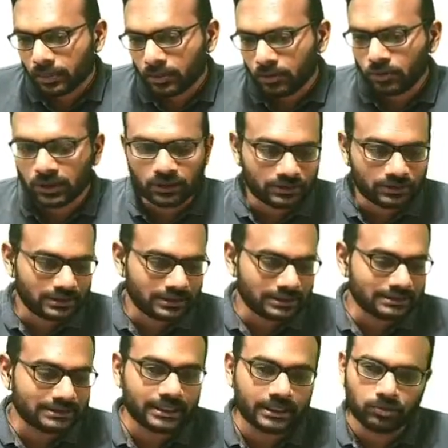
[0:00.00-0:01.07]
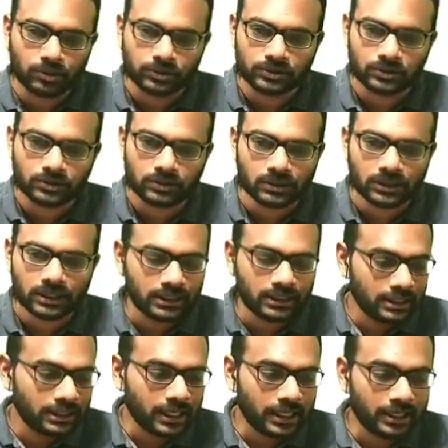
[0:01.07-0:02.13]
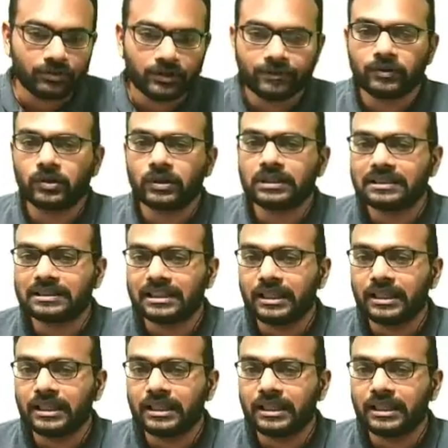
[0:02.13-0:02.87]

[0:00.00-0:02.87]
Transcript: what is it, the Z boson, right? And we have got this